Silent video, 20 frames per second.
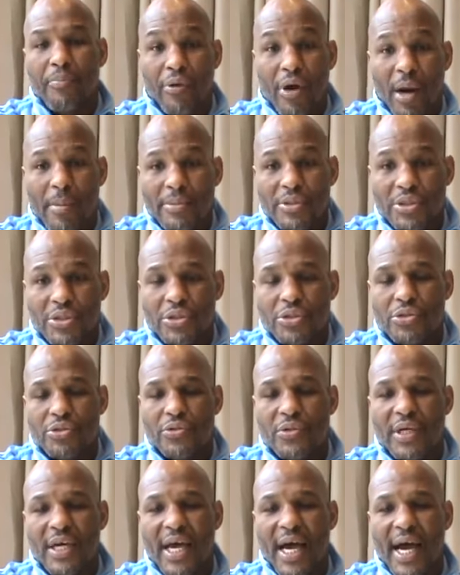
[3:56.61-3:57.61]
promised
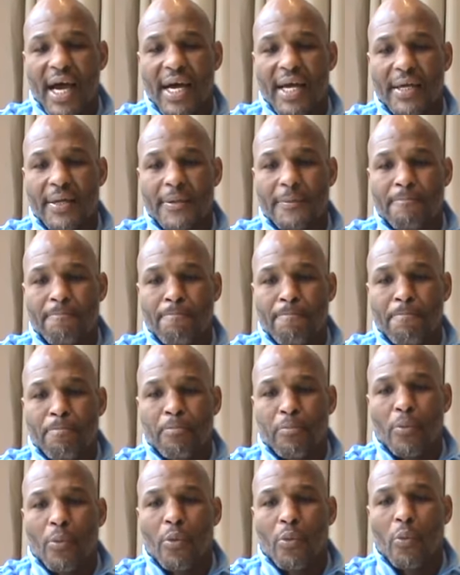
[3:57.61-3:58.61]
to and I
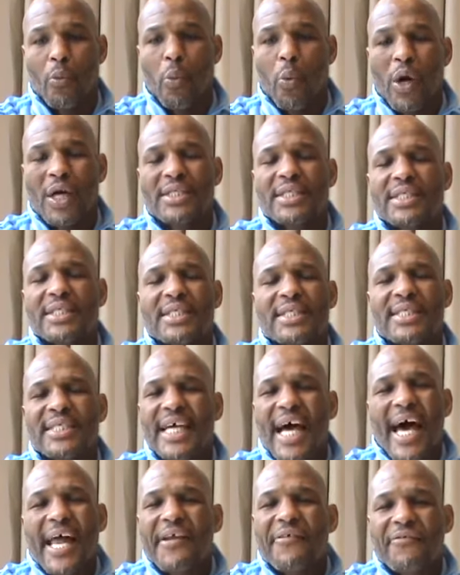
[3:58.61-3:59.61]
wasn't
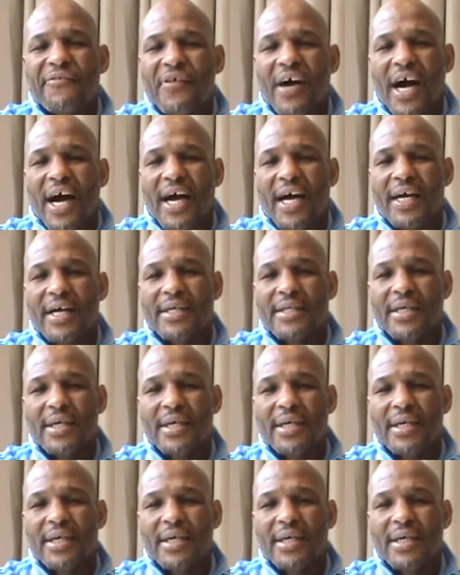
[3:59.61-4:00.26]
satisfied